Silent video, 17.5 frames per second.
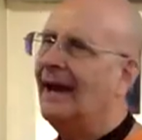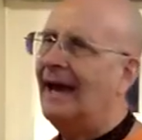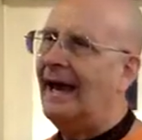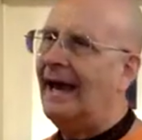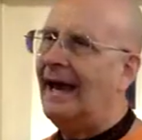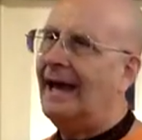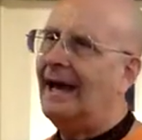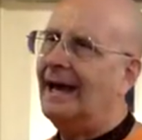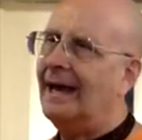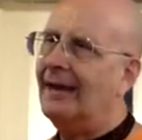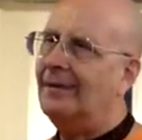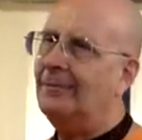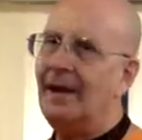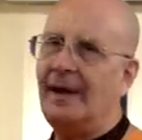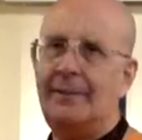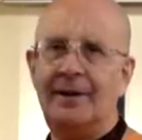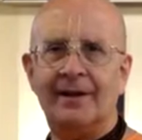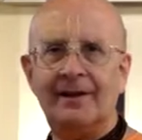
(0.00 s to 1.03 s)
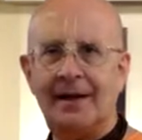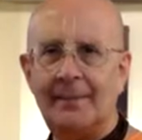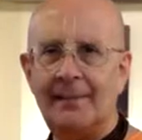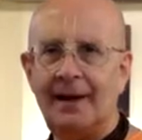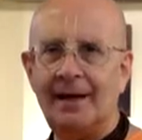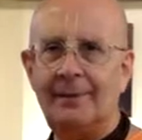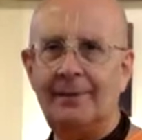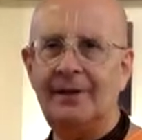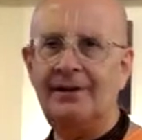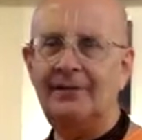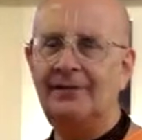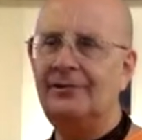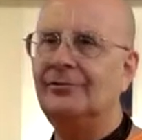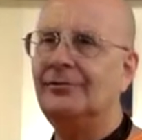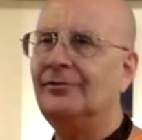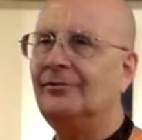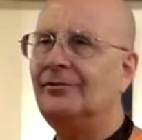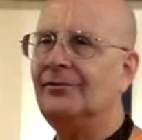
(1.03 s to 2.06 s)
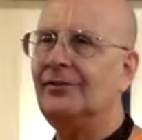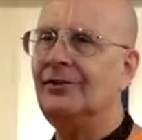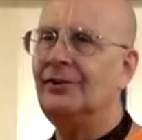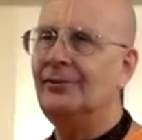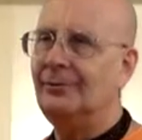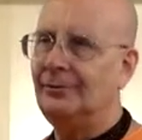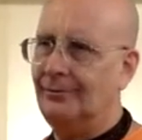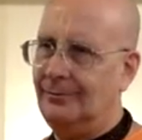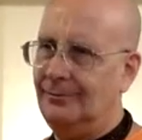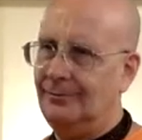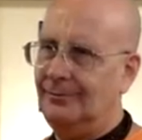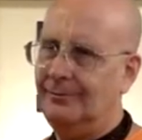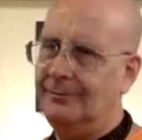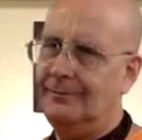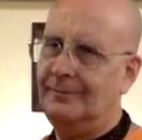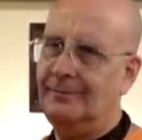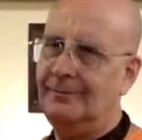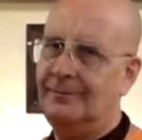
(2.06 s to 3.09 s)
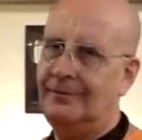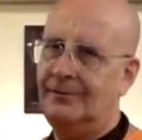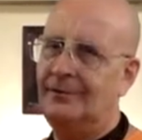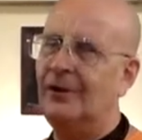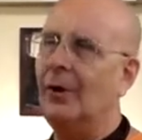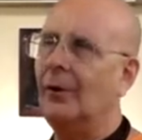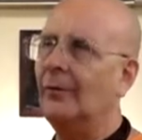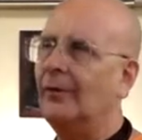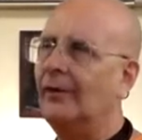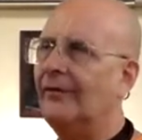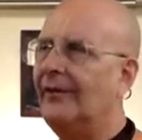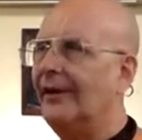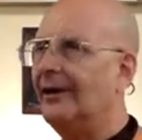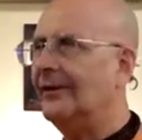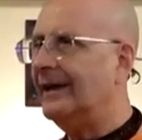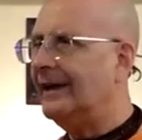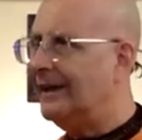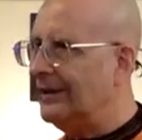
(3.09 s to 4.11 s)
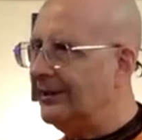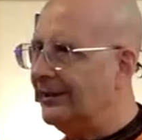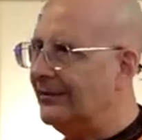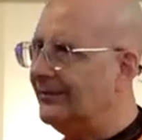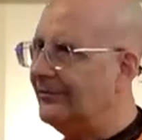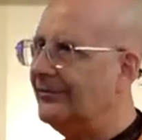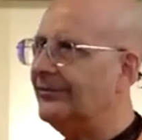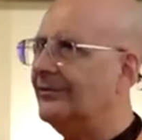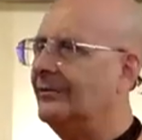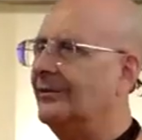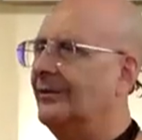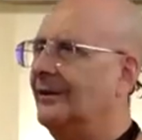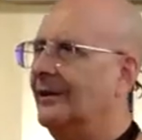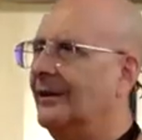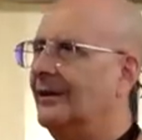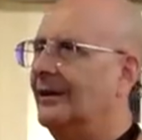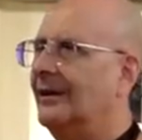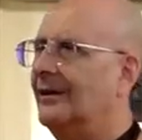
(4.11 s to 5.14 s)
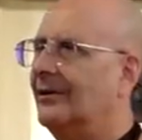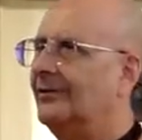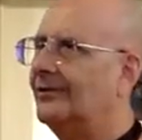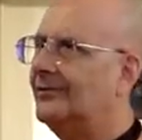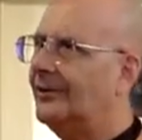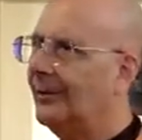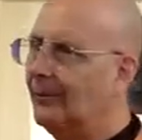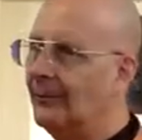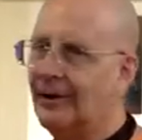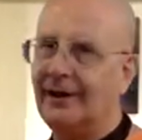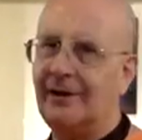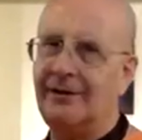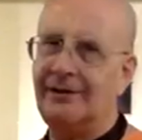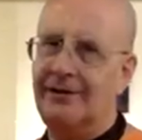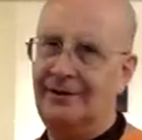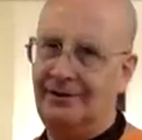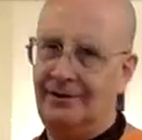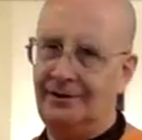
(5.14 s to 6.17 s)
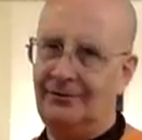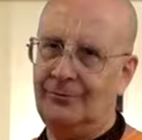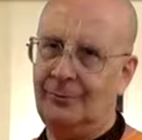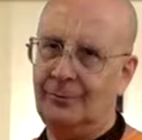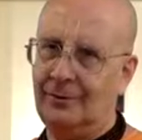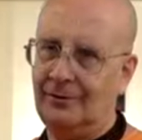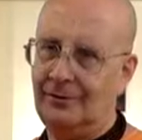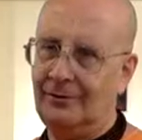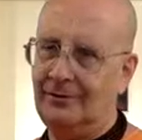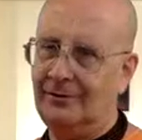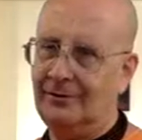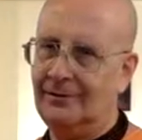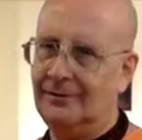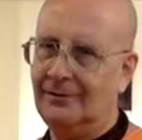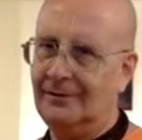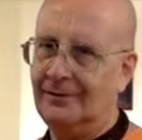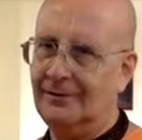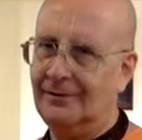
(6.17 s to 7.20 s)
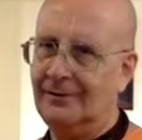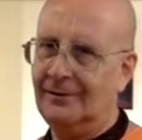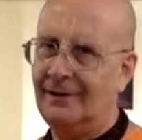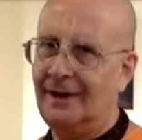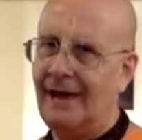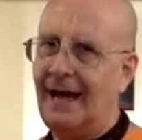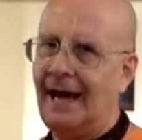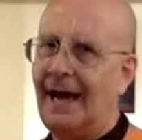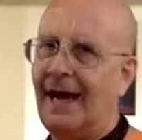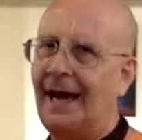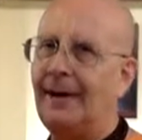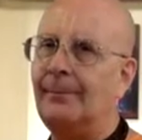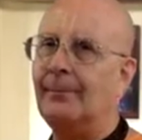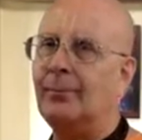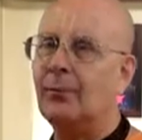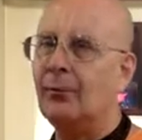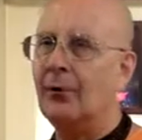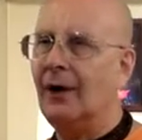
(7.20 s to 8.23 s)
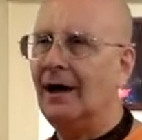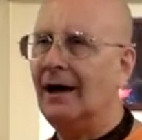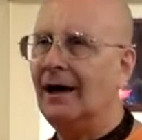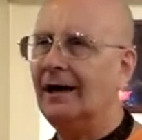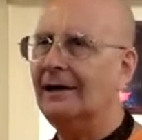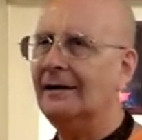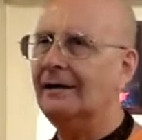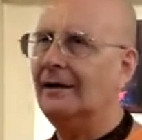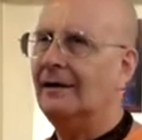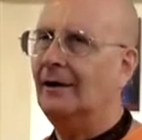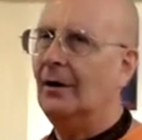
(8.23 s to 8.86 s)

and maybe they might be of interest to you, to know that there is somewhere in this world a broad